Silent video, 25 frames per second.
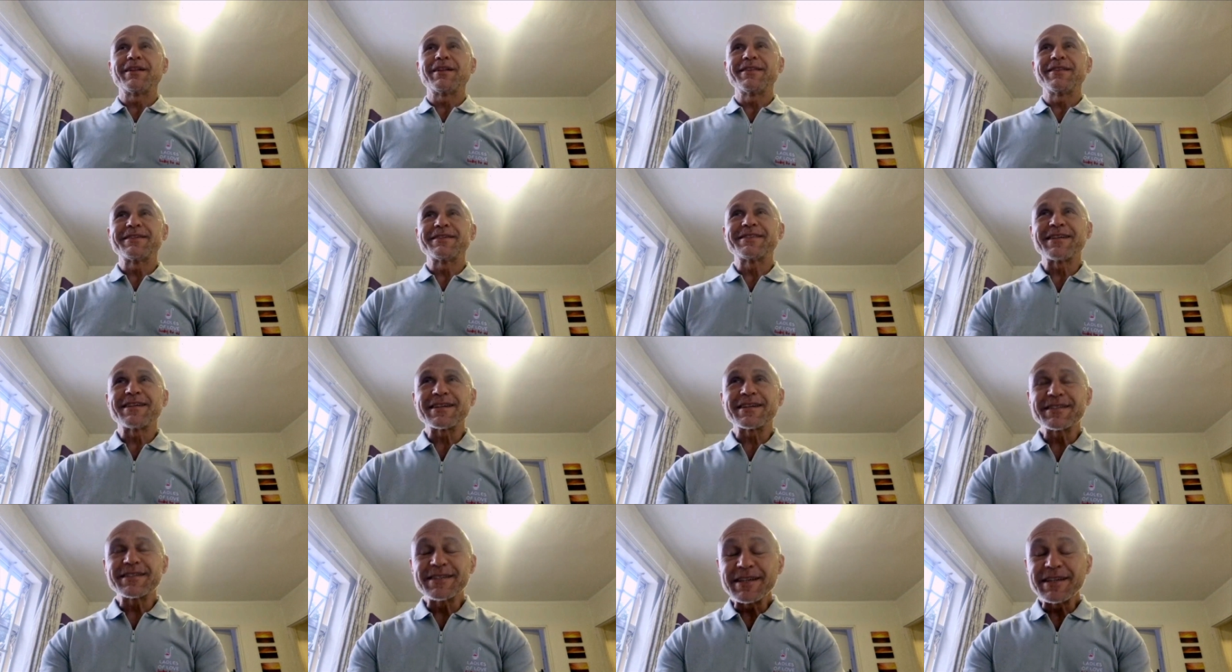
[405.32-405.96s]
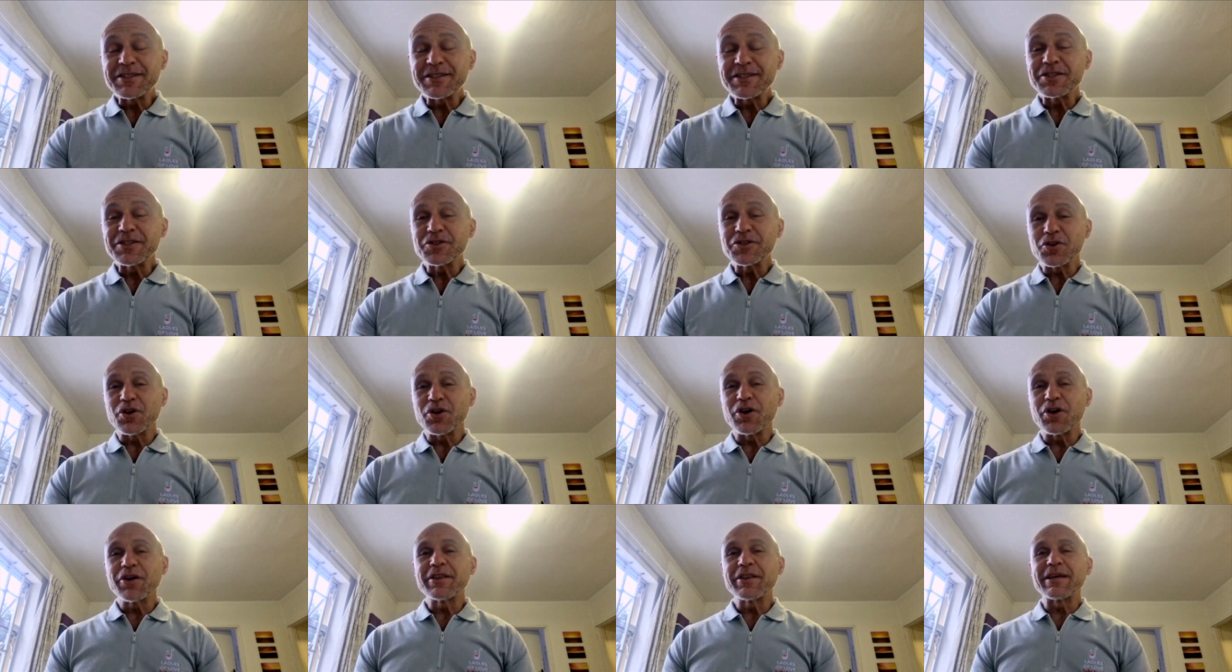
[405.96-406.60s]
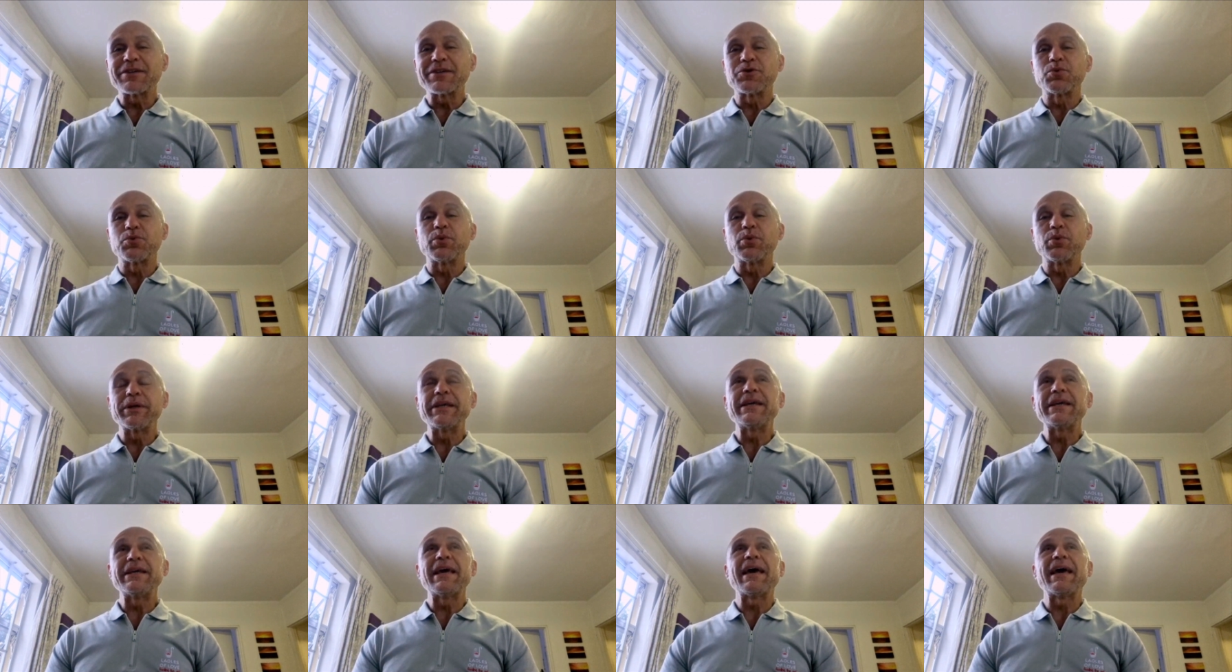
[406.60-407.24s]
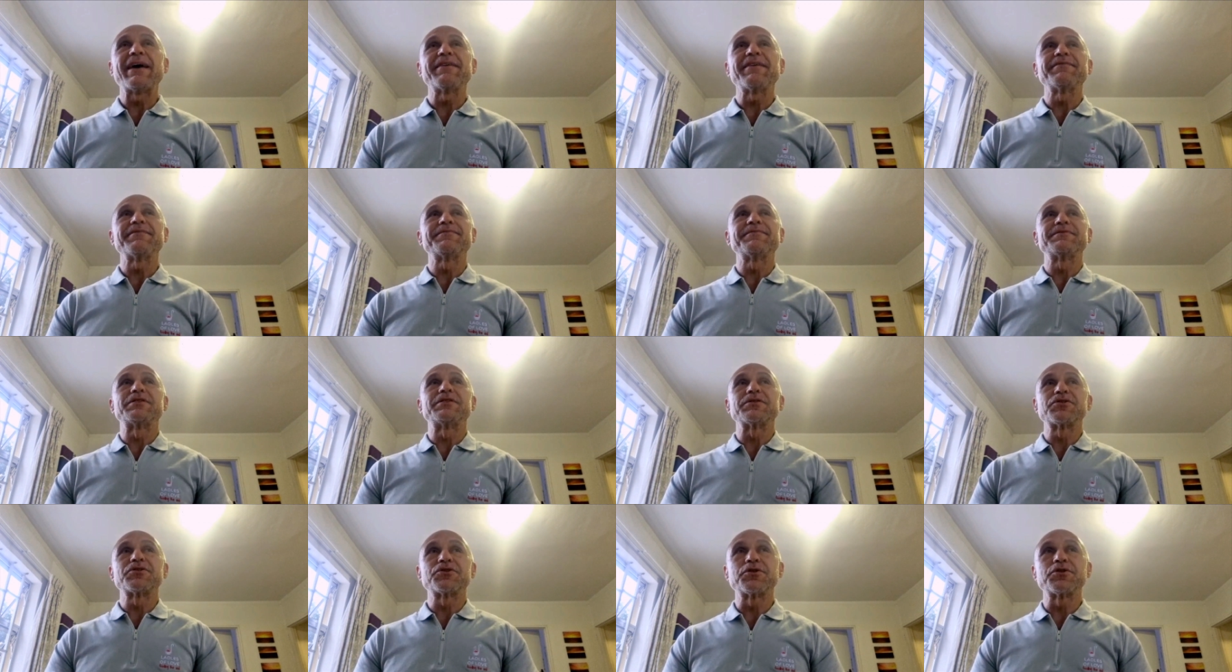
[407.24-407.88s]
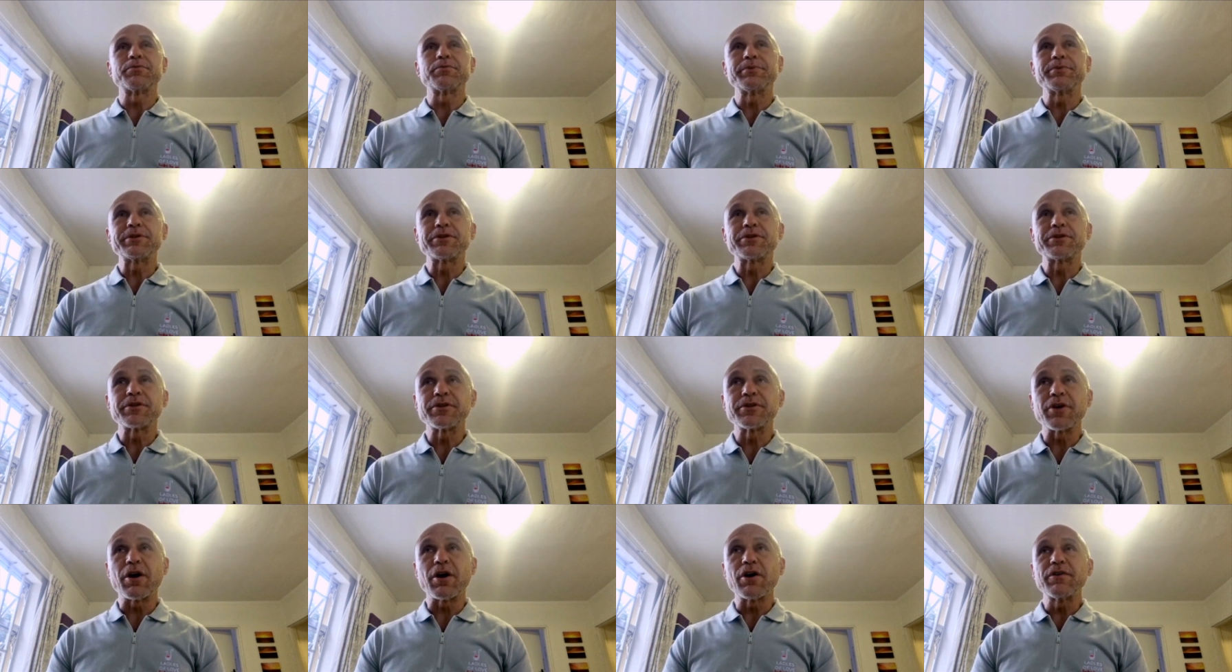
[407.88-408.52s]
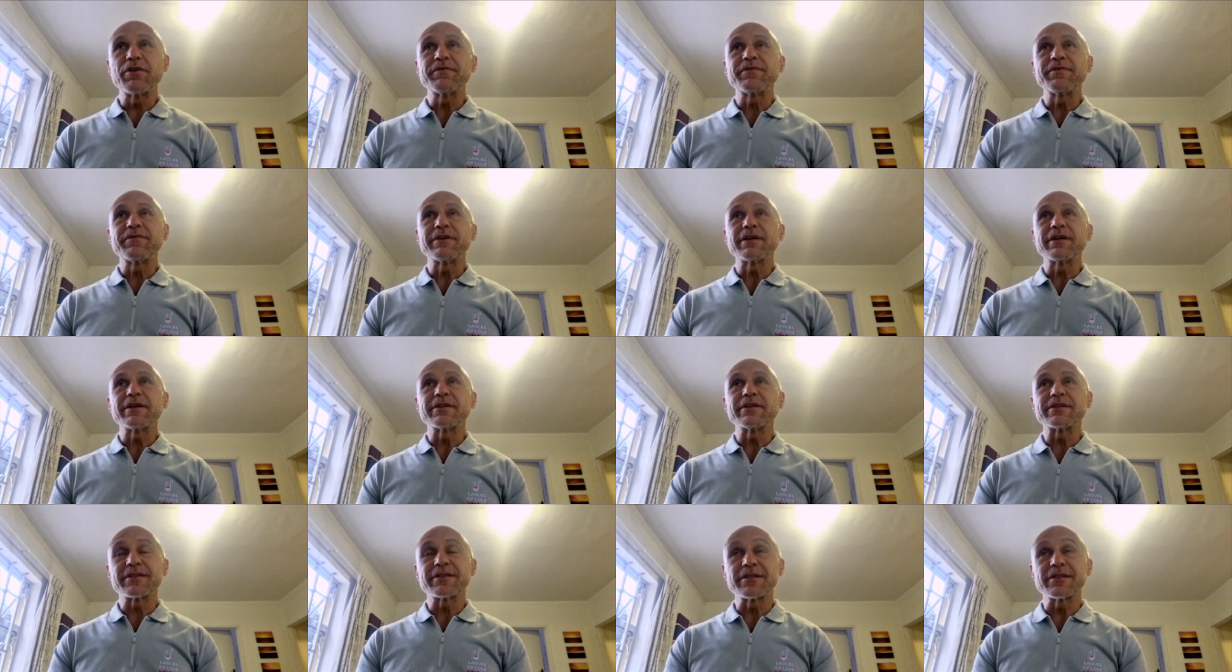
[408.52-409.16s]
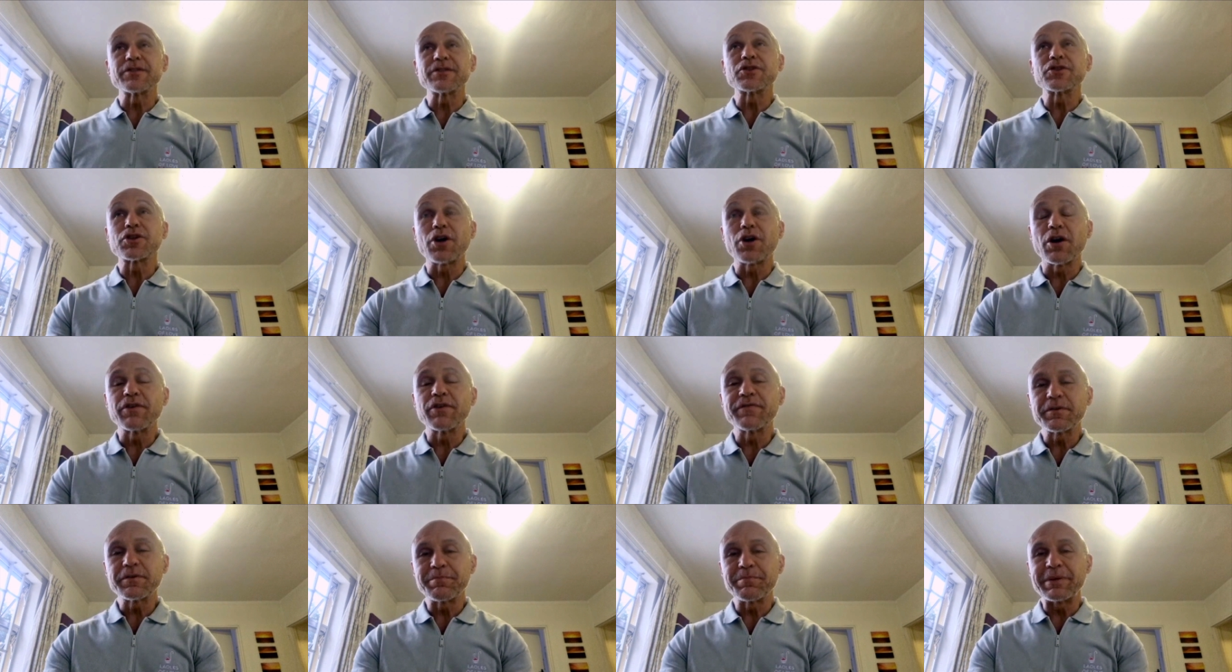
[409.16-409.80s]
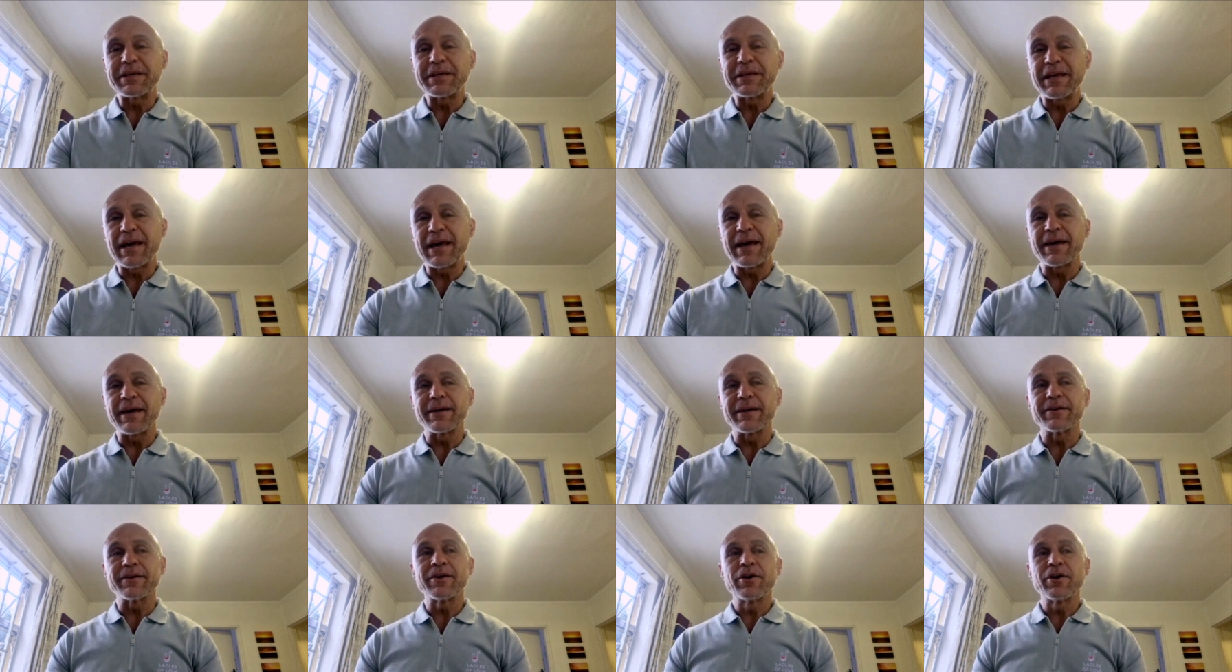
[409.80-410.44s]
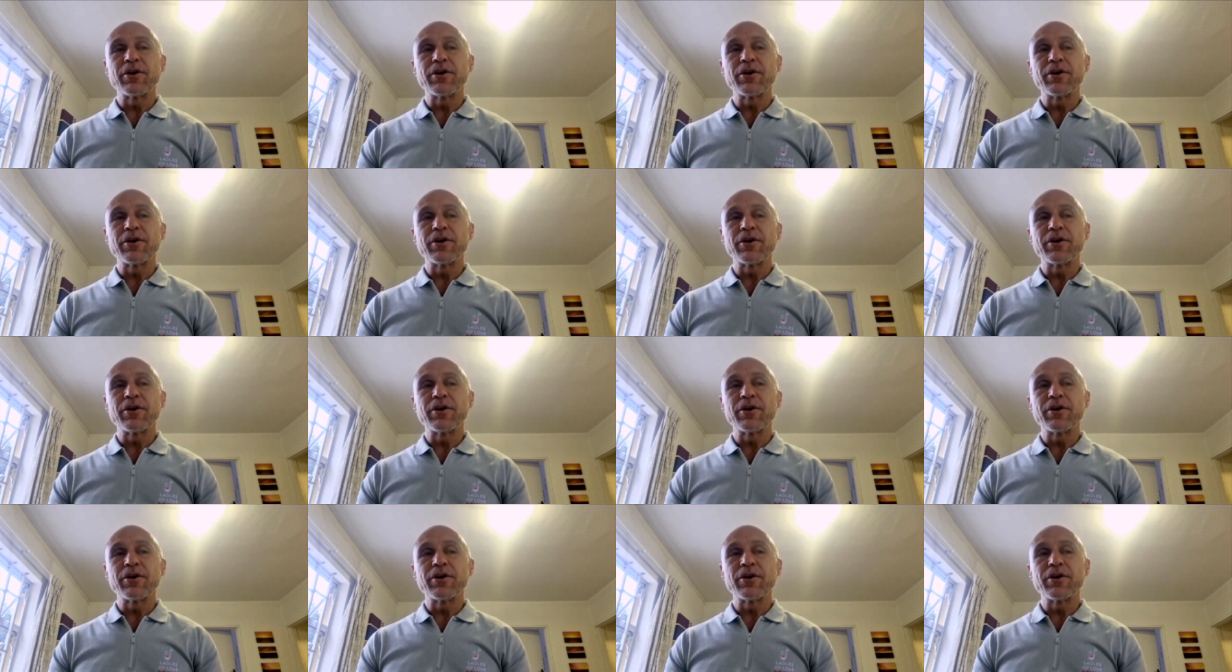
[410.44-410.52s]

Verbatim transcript: the successes are that we have distributed over since COVID began.